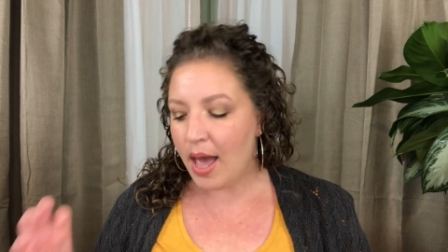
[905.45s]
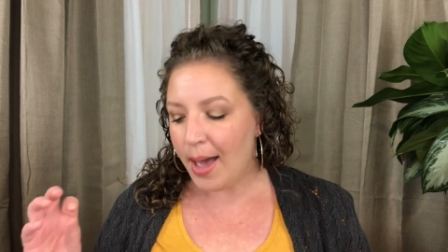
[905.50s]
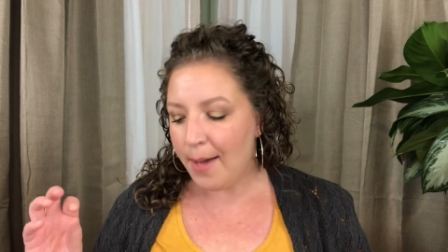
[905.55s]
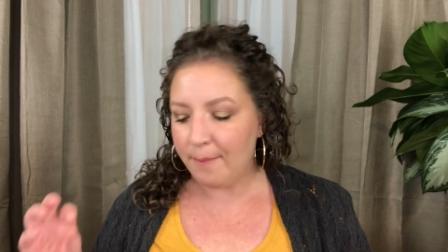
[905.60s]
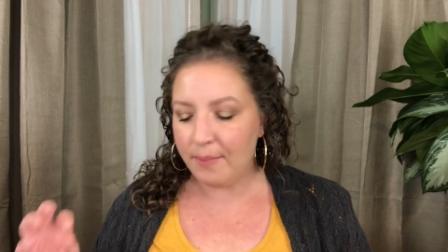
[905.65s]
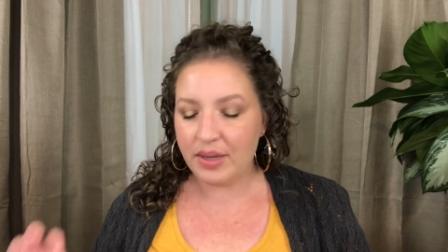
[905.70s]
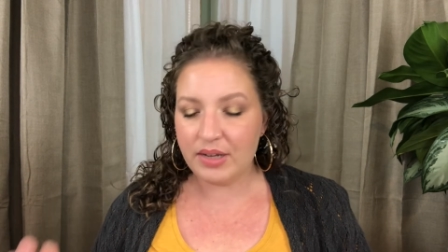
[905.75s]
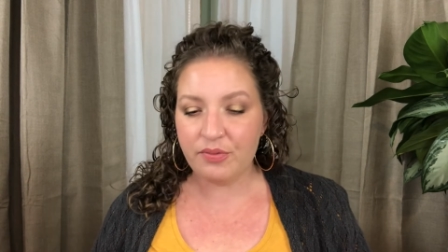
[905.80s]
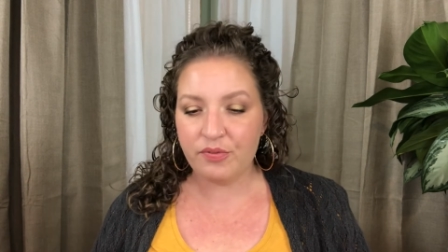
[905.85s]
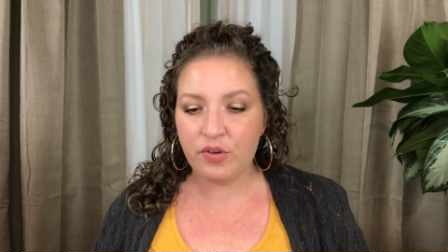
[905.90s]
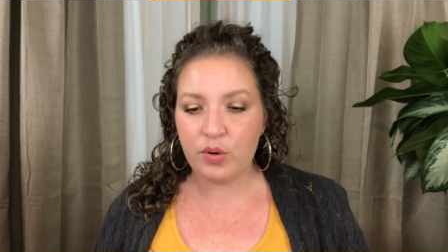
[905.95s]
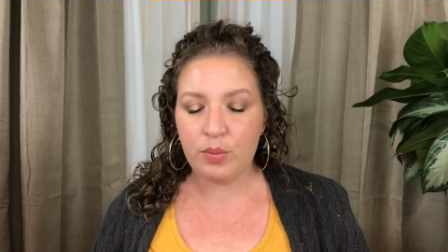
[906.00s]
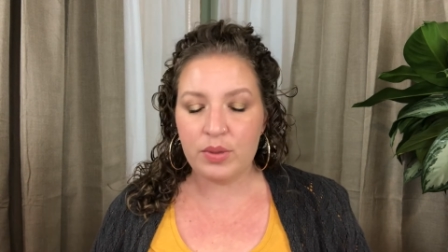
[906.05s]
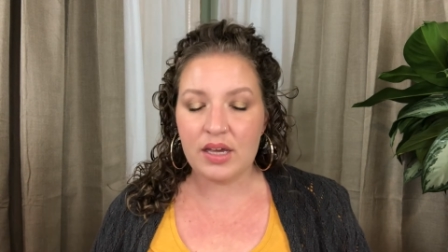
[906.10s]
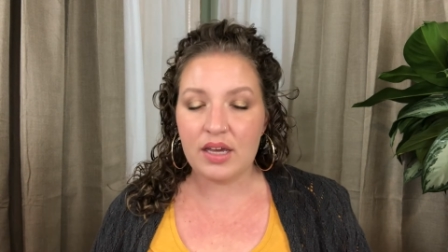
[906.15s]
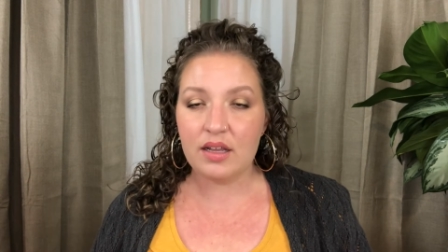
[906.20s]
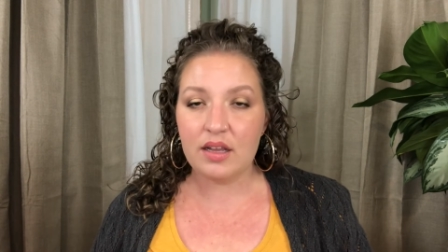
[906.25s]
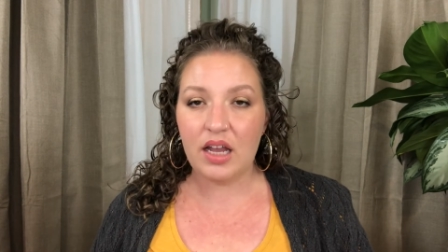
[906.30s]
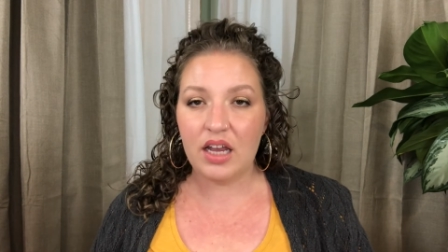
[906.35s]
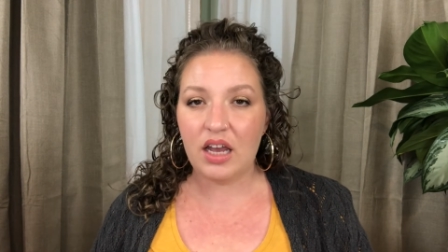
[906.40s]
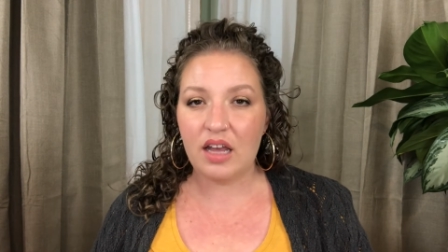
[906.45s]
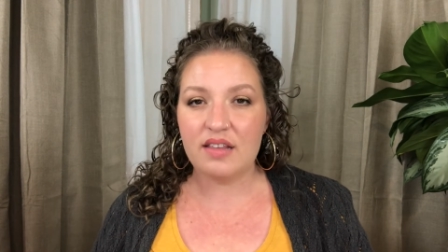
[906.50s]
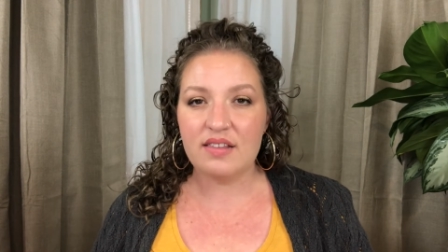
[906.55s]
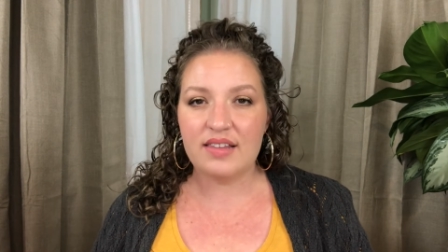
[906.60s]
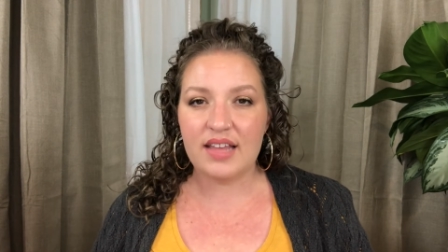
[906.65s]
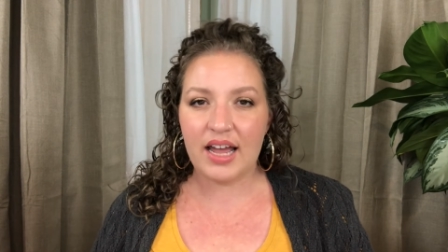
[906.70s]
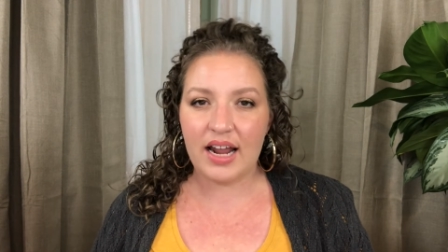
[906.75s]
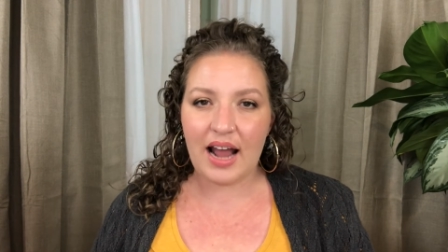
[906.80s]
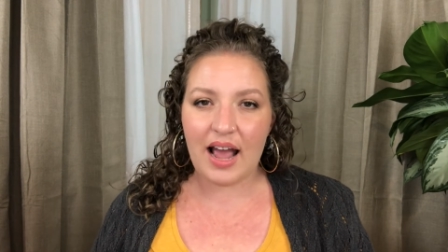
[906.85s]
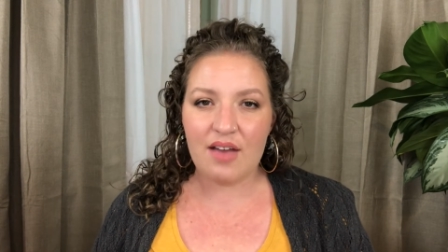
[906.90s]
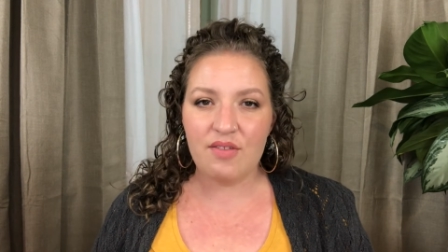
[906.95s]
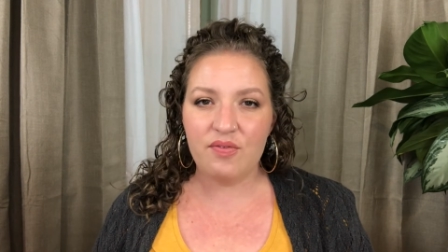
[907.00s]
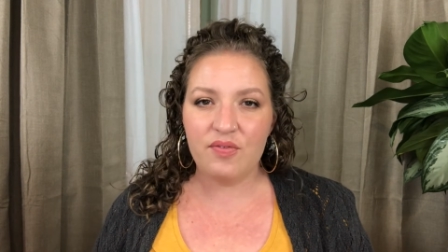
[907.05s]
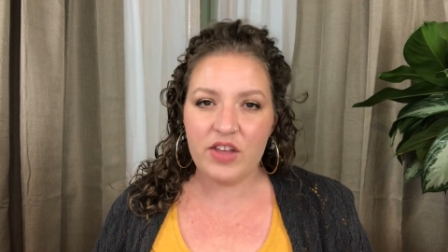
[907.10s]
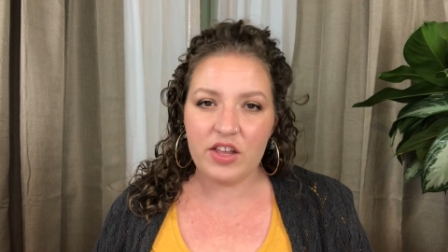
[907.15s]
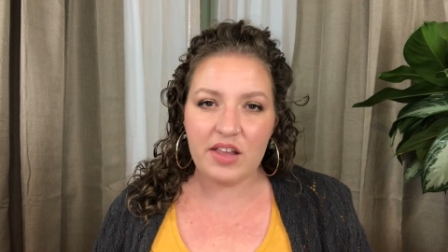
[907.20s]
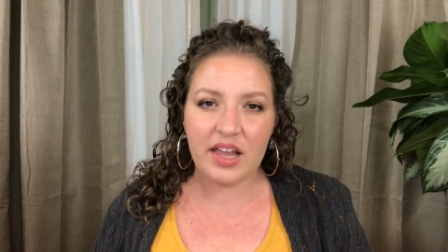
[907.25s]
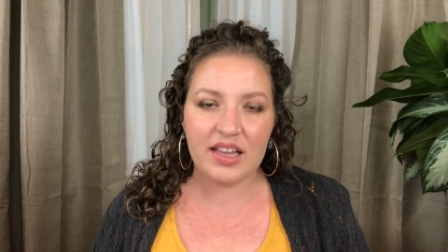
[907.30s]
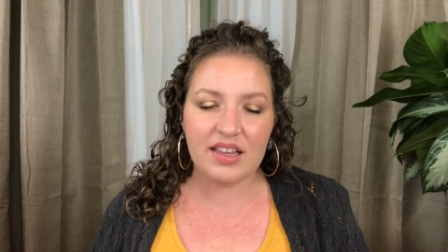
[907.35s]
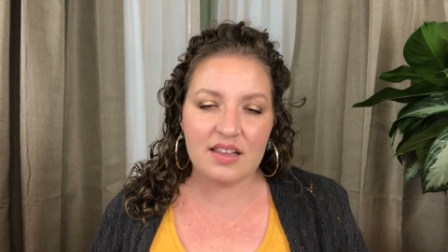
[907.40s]
But for me, like I said, I
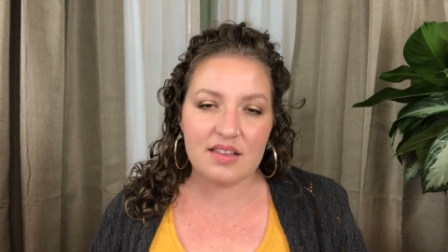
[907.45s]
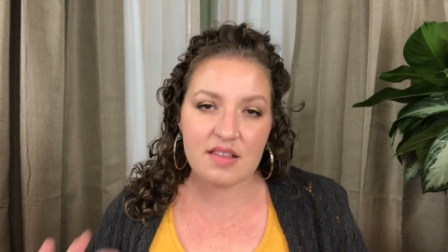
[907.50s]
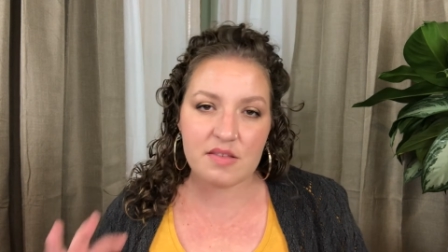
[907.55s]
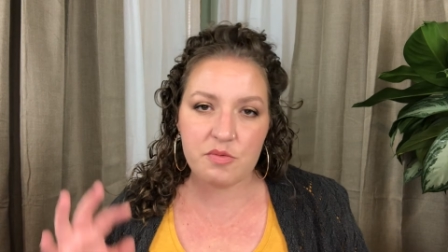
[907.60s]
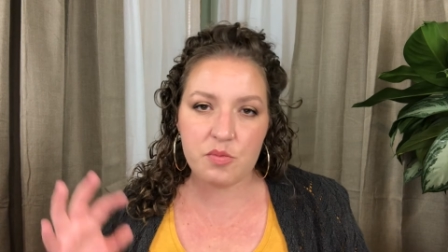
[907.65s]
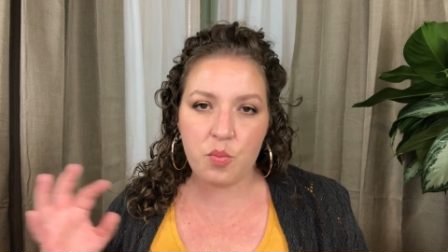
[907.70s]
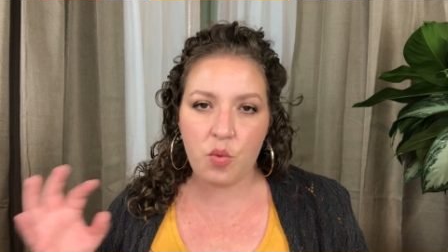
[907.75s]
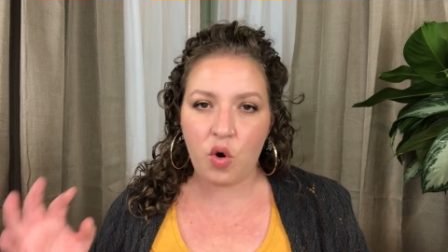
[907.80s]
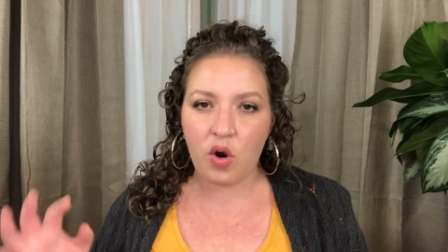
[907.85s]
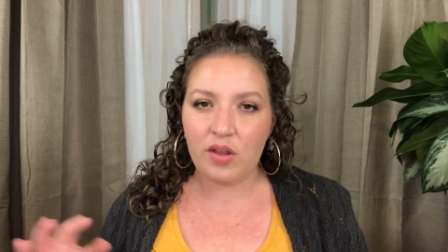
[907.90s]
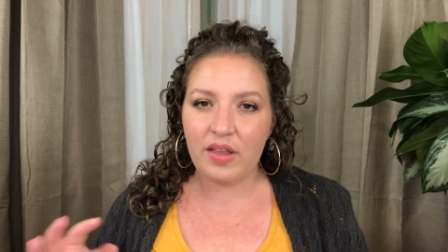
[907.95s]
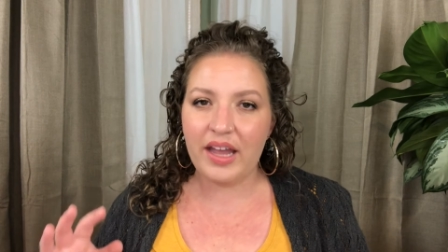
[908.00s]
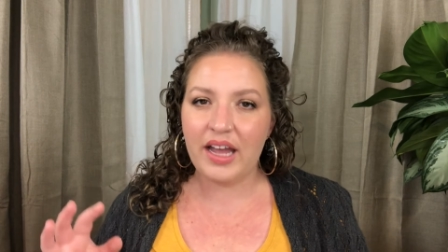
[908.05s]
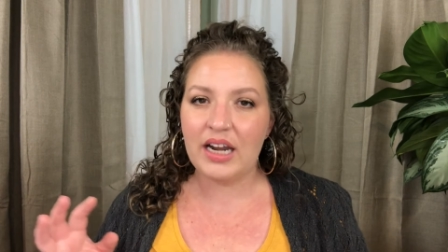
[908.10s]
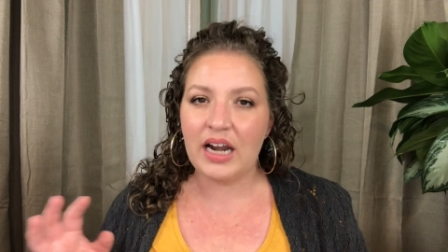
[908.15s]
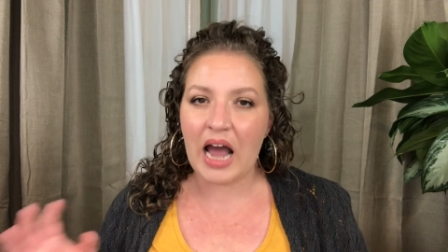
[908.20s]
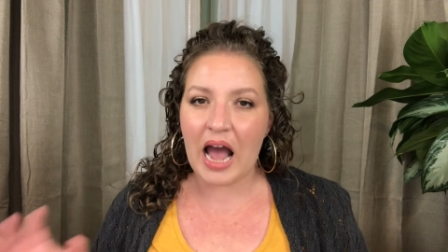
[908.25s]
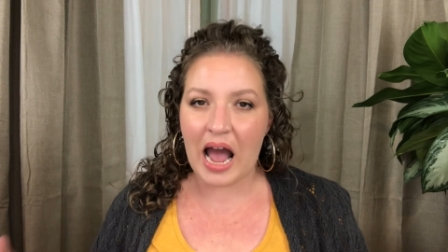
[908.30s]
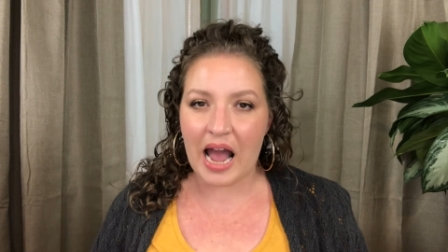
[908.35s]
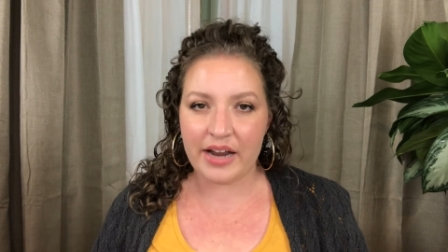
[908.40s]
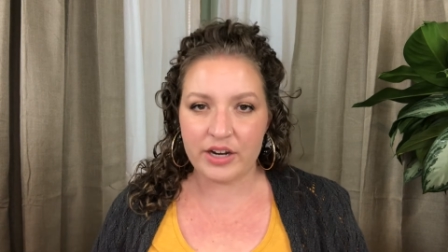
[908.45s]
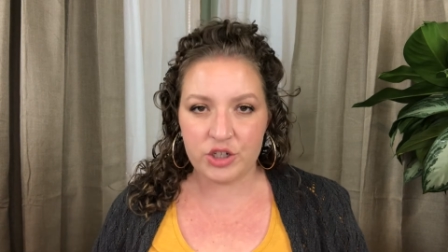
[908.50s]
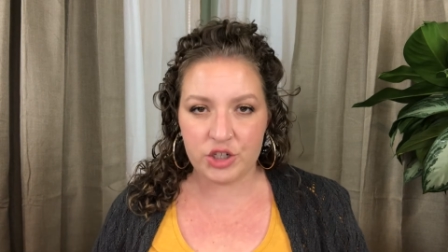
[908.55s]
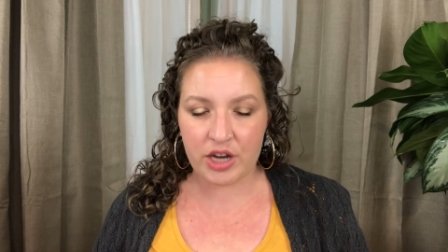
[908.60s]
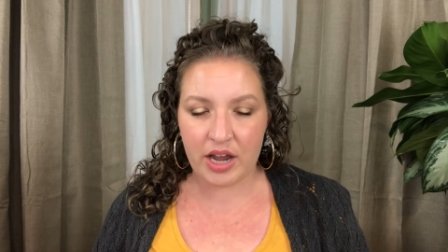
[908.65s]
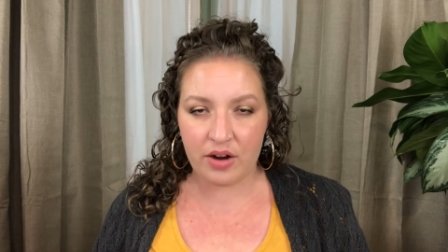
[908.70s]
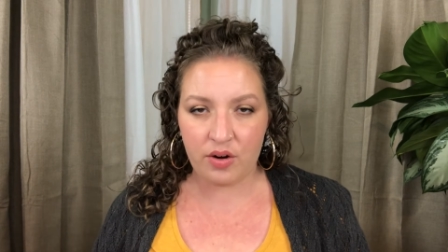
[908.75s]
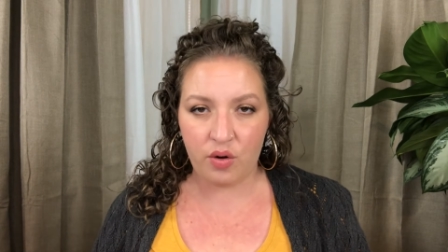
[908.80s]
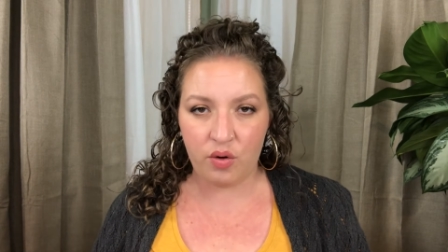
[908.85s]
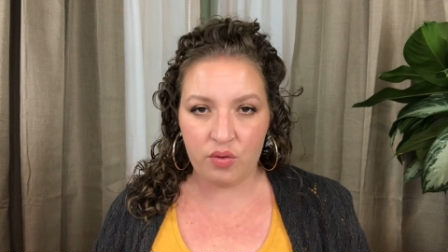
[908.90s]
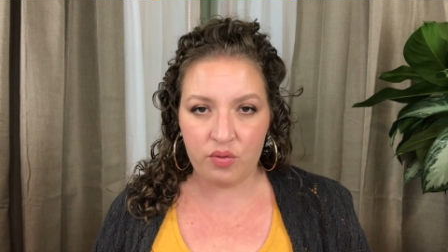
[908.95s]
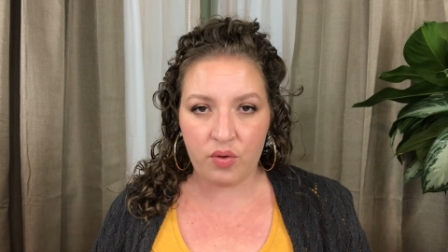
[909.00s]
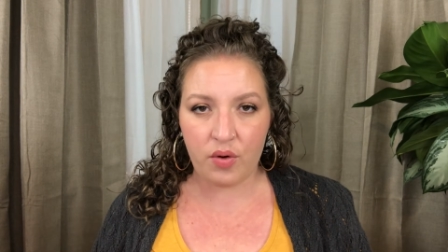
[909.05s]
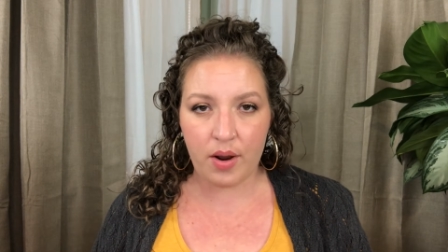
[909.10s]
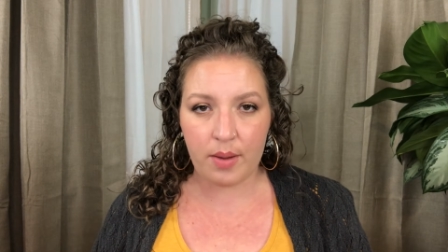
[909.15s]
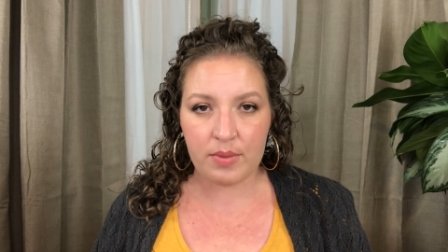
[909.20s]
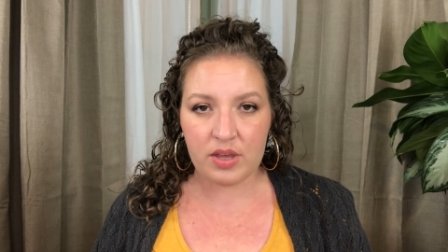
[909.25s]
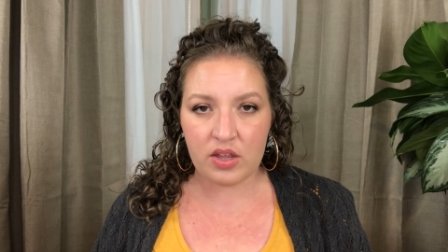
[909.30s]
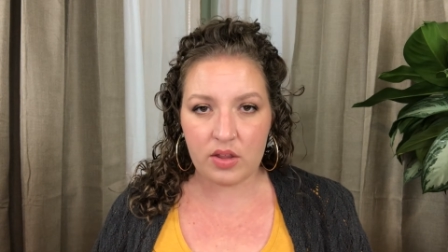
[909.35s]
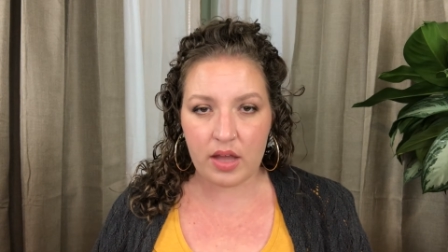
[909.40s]
feel like this is more like an eyeshadow
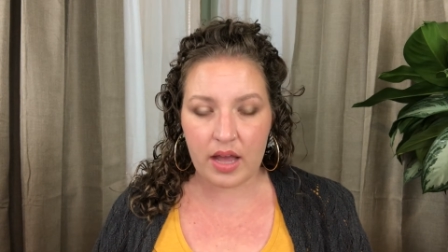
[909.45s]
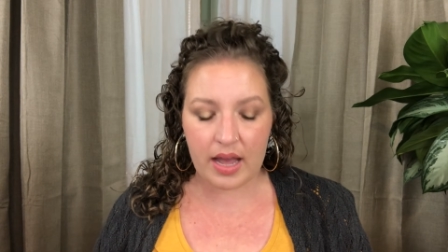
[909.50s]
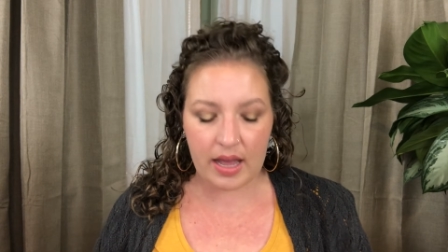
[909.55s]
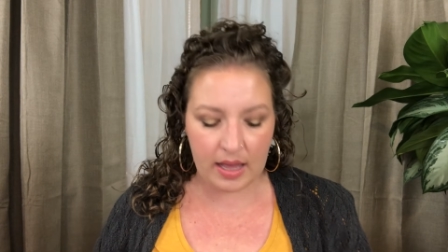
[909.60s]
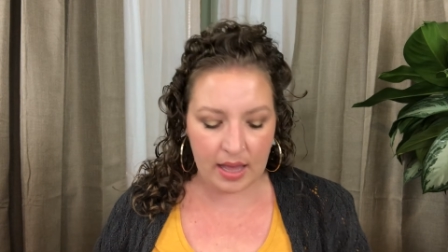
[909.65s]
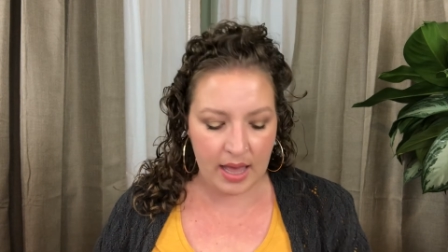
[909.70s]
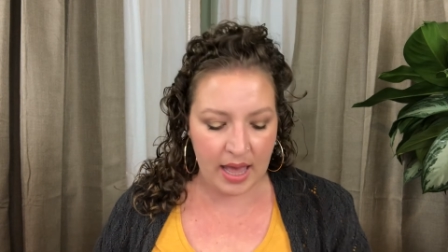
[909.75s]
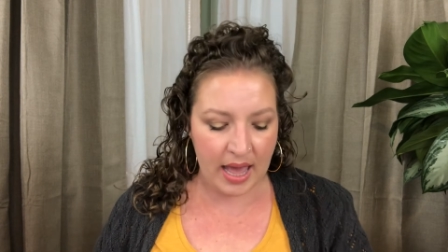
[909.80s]
formula.